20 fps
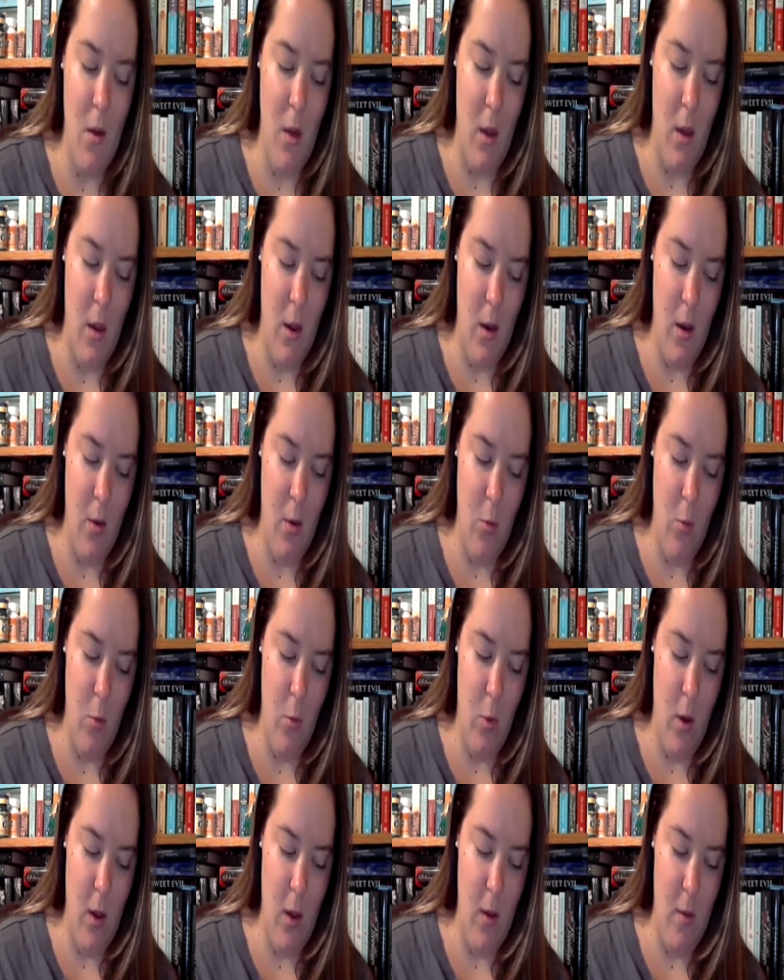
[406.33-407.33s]
And
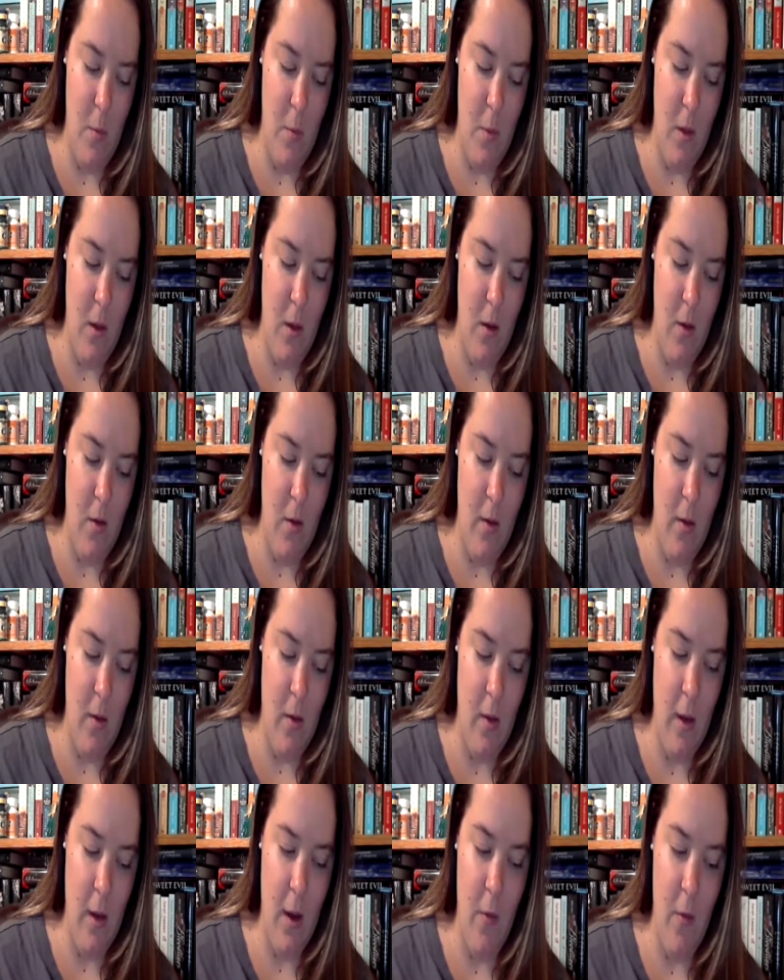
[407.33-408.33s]
Rhea has been just
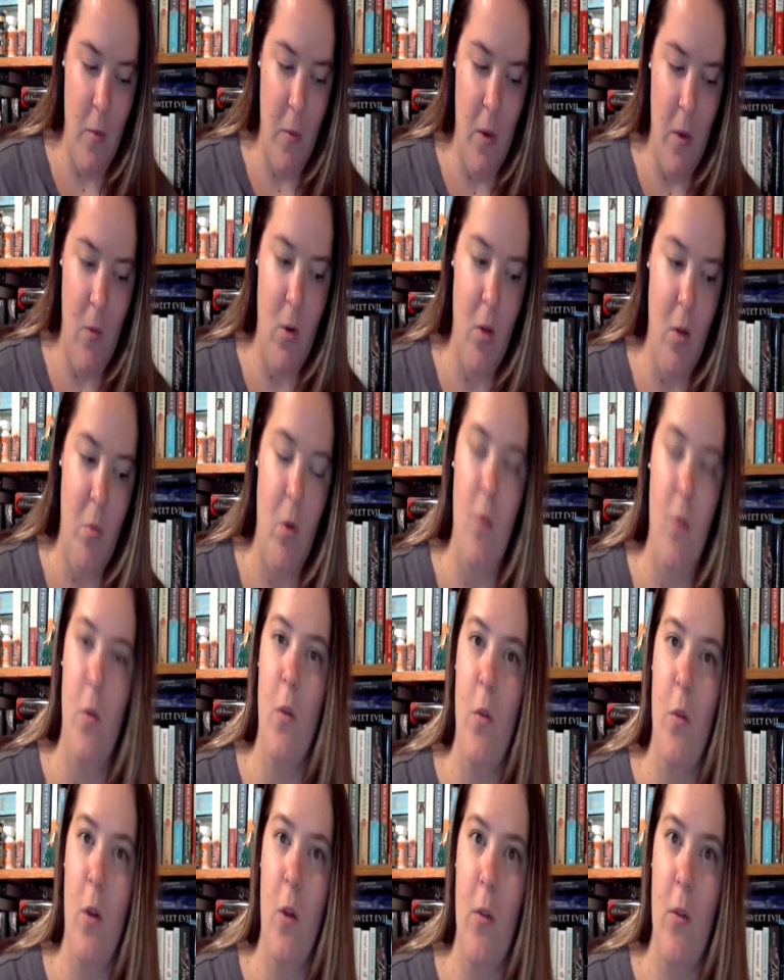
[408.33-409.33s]
excited for me to read her book
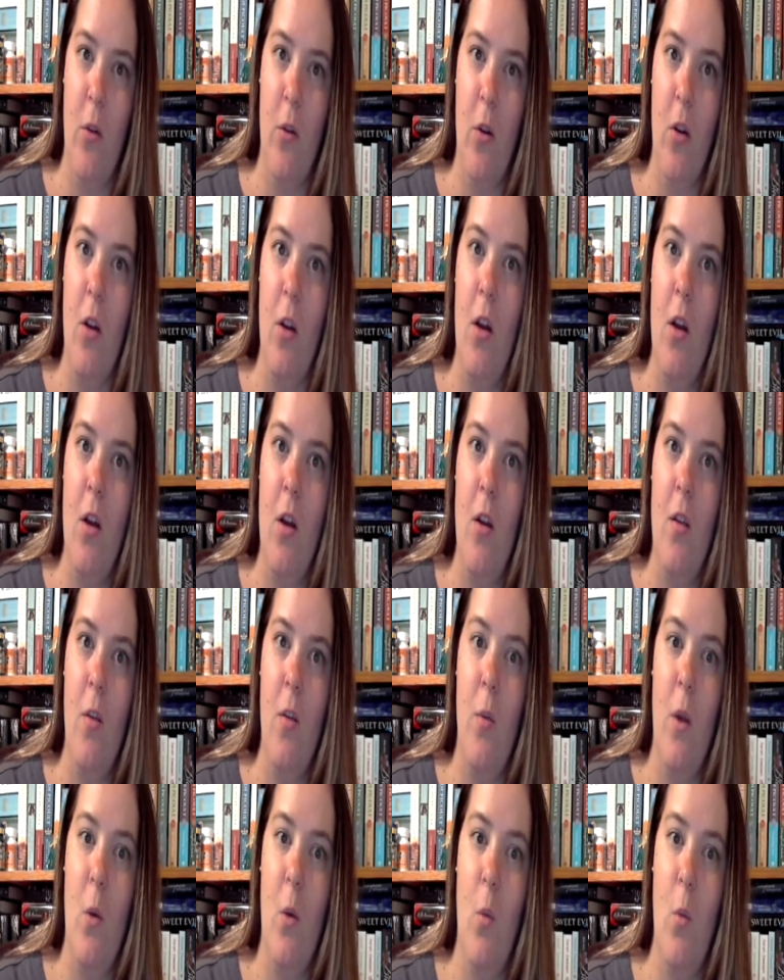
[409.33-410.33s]
for forever.
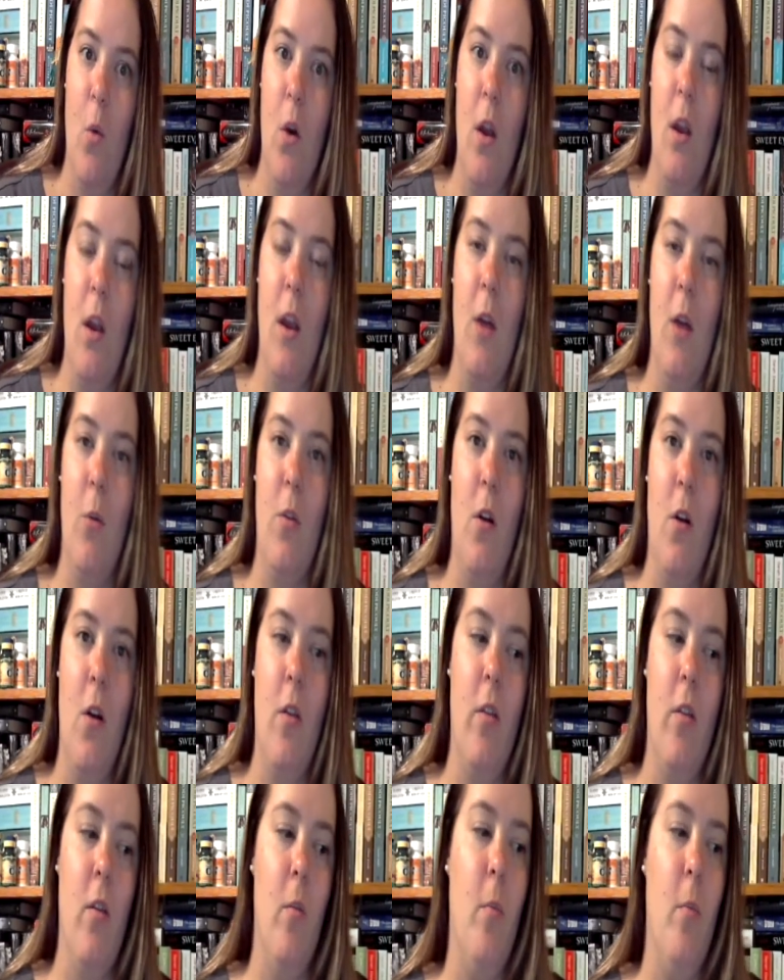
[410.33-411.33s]
So when I won, it was
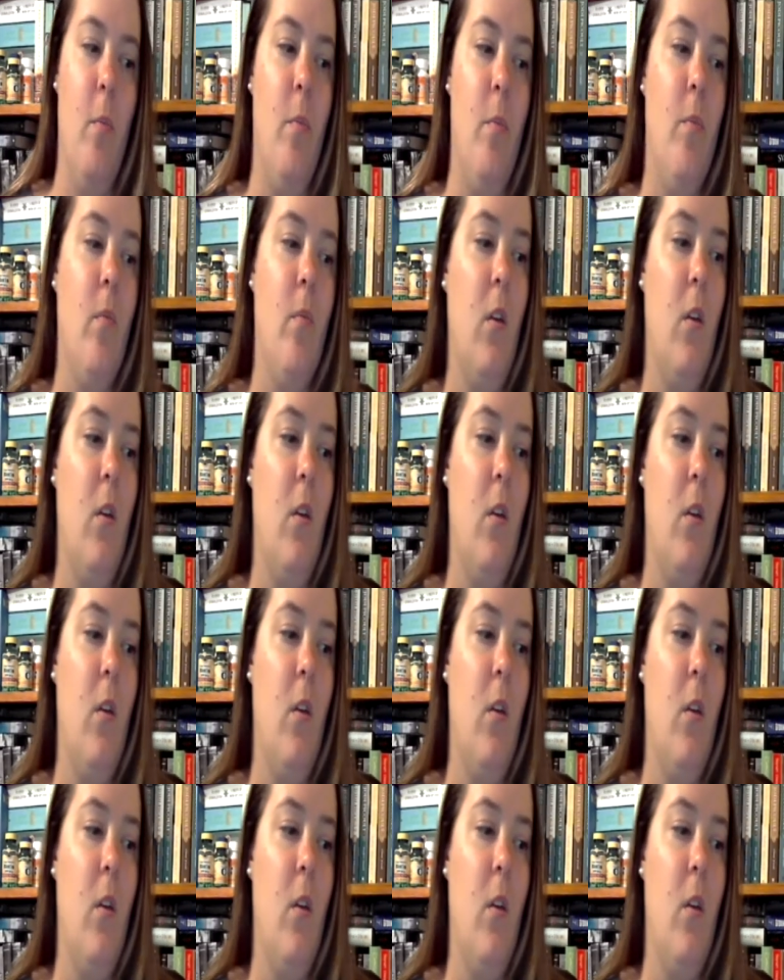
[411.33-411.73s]
awesome.